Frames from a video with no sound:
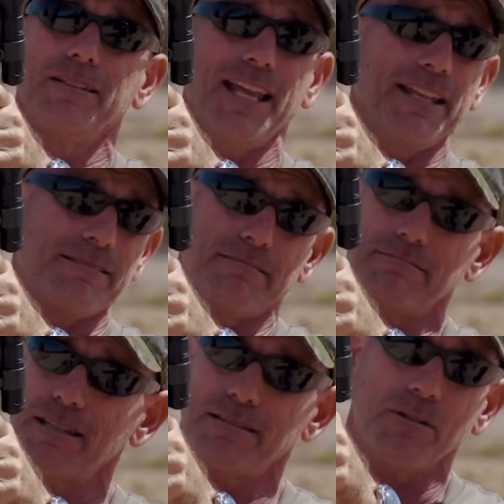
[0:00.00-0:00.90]
It's
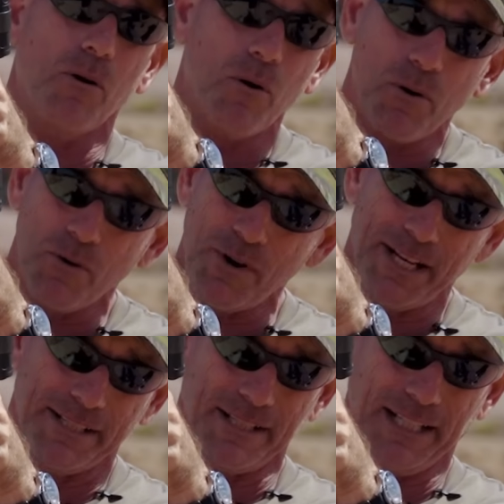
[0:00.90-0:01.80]
just
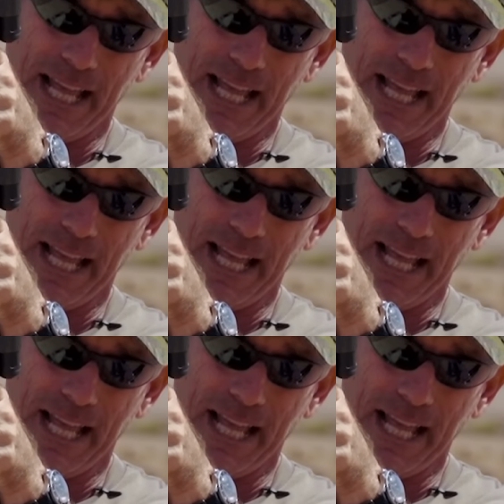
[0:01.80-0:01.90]
horrendously